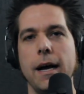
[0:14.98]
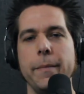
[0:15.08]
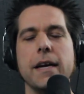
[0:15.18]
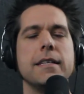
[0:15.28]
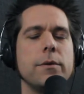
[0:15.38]

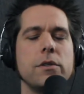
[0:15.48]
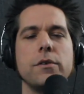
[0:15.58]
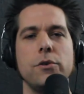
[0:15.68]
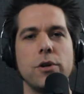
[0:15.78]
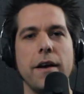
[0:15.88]
because I was
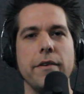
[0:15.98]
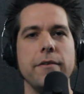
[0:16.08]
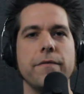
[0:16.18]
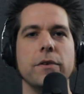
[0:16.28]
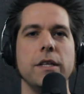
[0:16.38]
also
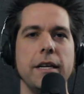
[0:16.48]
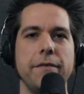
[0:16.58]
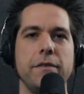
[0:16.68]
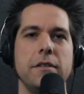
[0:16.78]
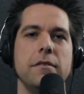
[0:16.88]
driving for
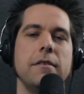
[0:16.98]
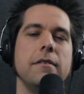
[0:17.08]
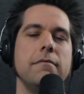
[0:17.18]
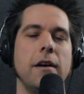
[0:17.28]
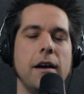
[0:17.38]
Lyft,
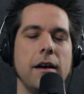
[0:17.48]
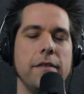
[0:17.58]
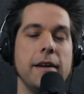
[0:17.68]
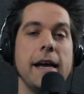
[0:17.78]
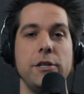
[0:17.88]

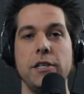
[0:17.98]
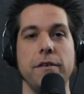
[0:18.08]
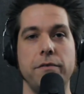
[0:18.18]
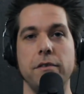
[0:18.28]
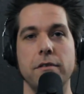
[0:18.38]
the night
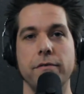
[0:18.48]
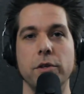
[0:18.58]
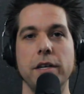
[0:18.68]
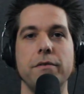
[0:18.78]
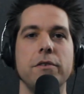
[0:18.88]
shift for
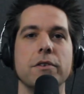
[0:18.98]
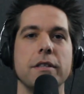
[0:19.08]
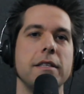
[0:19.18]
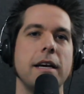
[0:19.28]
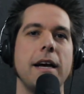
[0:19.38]
Lyft
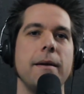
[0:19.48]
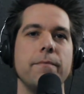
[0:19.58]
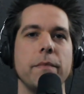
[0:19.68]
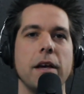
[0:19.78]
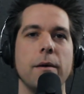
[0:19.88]
during the
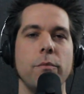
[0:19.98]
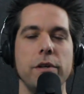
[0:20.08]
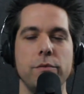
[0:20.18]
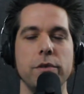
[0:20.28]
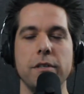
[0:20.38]
time,
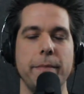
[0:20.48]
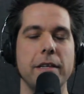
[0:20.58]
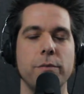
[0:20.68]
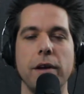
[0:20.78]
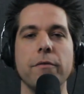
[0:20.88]
which was the
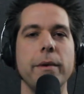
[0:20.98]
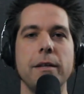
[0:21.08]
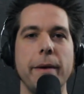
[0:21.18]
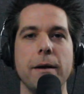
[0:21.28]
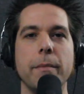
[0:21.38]
best way for me
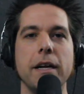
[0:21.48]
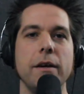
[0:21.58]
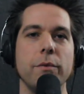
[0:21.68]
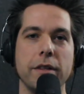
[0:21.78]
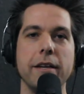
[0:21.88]
to make
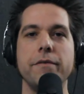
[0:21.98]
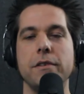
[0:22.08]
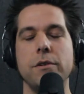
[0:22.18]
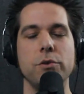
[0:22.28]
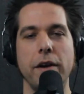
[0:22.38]
money with Lyft
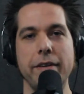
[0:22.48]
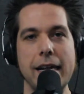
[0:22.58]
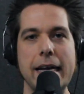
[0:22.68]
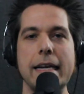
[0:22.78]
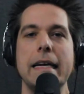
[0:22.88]
is to drive at
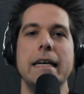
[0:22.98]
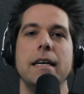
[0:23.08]
night.